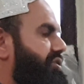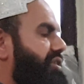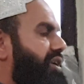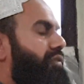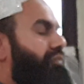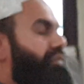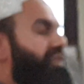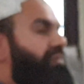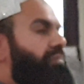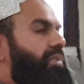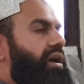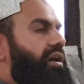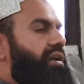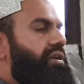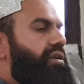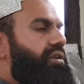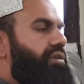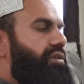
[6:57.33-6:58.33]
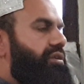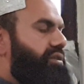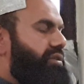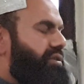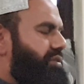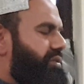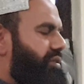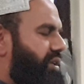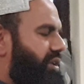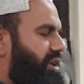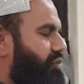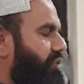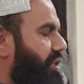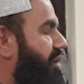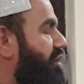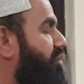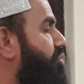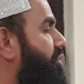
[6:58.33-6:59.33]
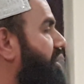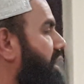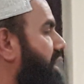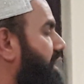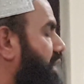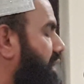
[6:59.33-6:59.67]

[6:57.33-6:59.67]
of Iman. The different opinion